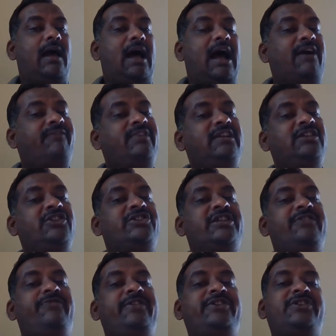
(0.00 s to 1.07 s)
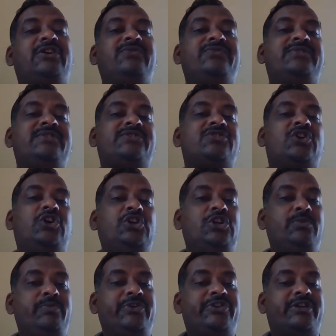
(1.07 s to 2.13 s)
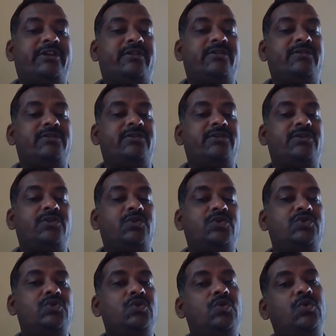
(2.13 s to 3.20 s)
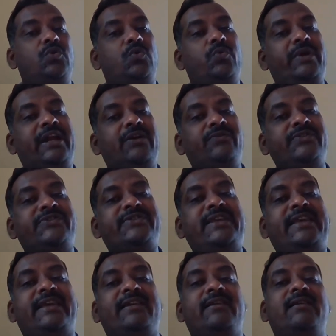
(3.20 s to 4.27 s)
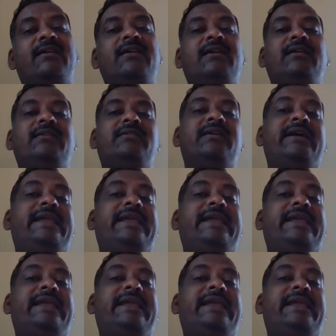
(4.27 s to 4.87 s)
After the Geoffrey Chaucer's contribution, so we have to see the